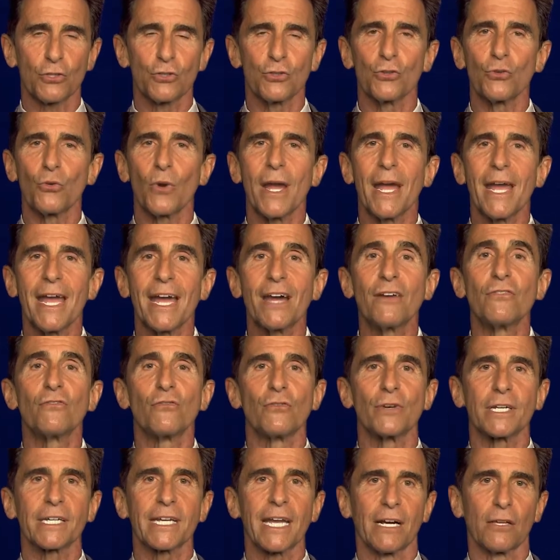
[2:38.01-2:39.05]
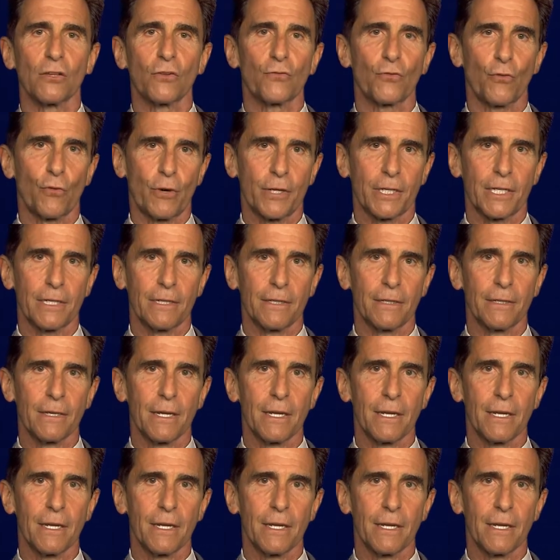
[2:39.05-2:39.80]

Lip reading: to every Californian.